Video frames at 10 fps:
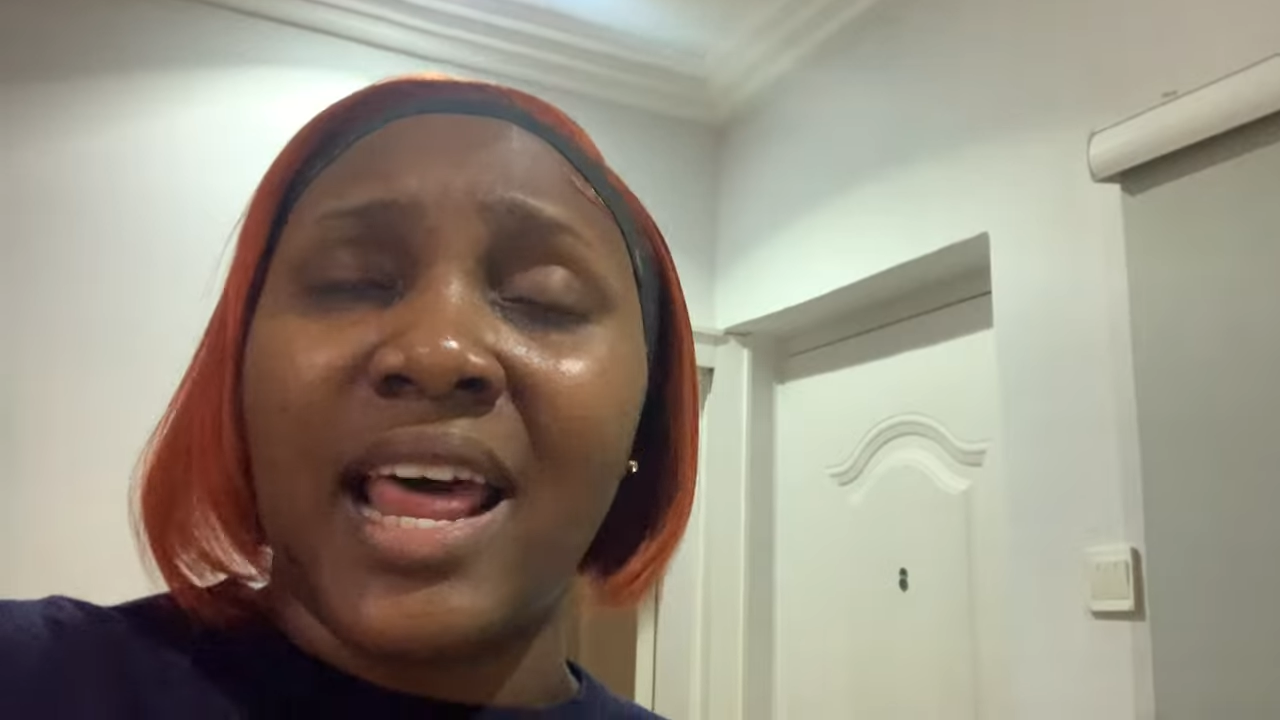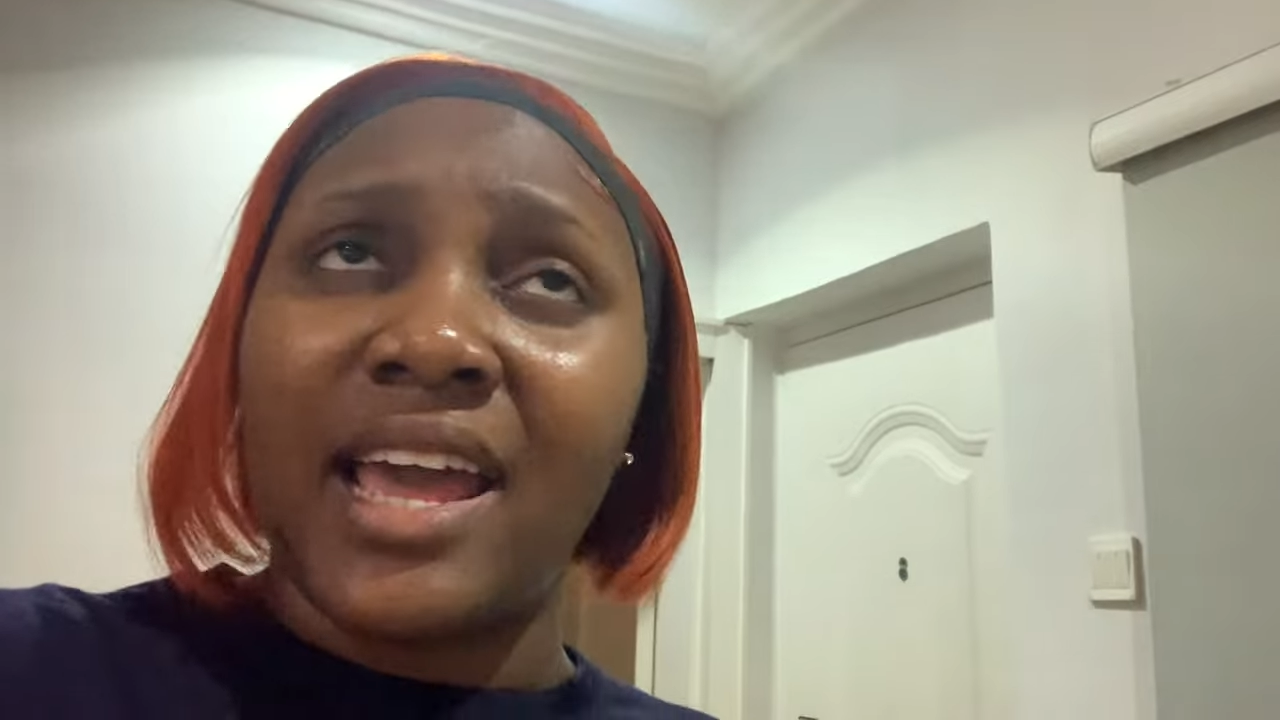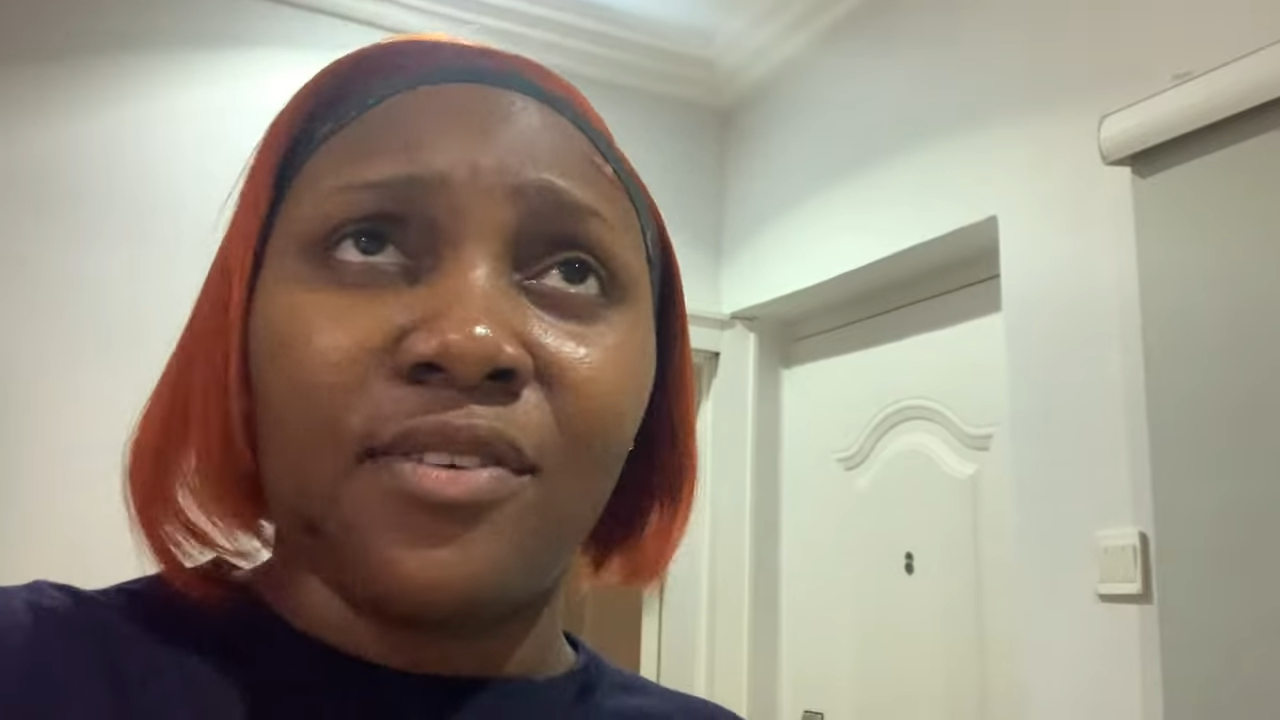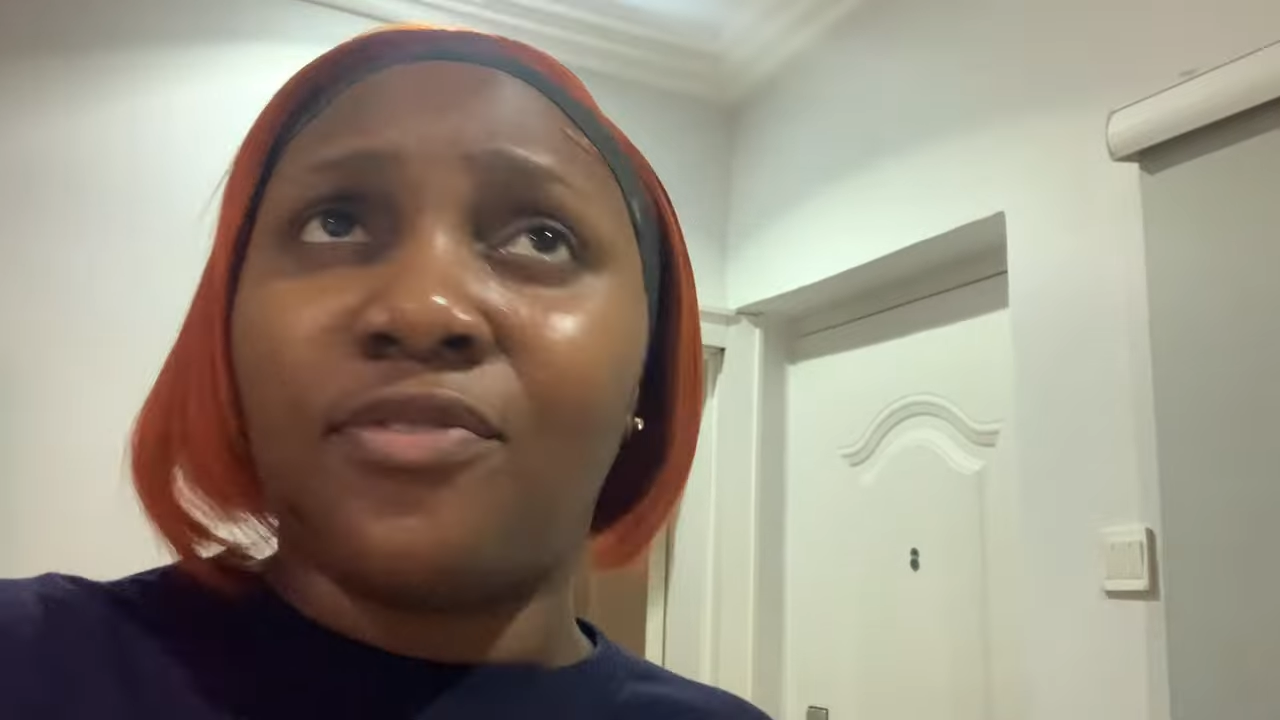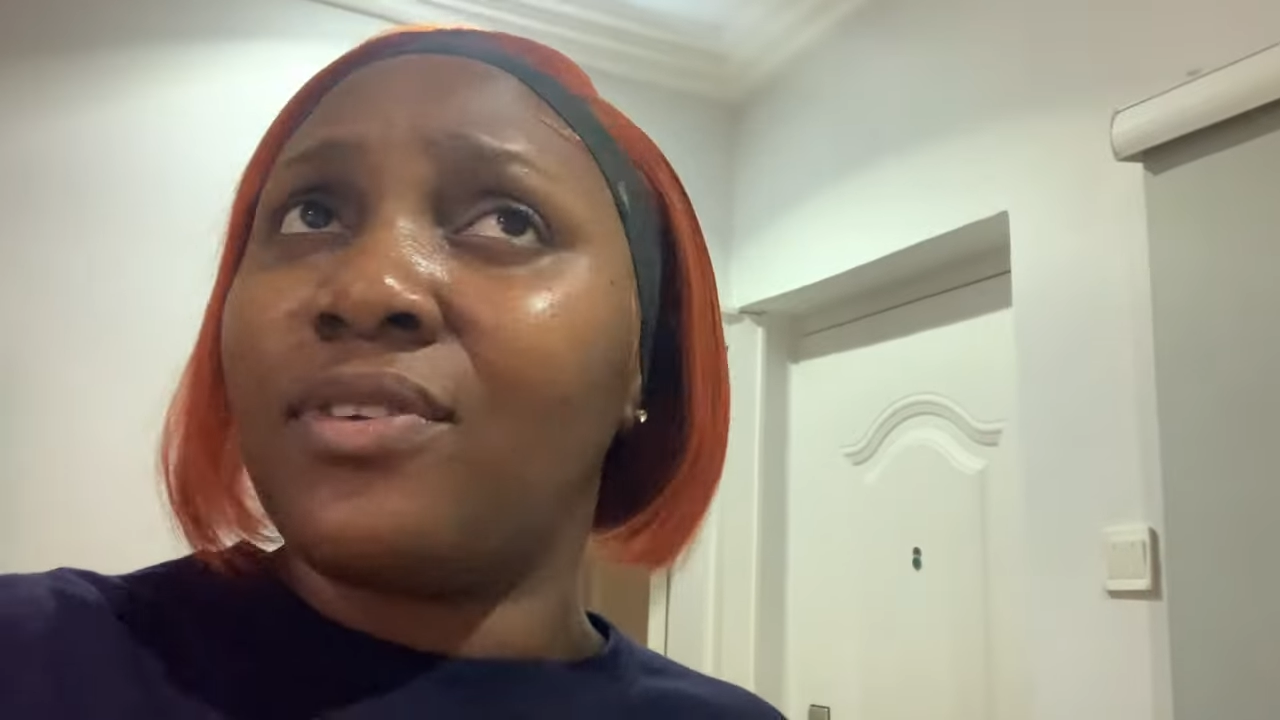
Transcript: life.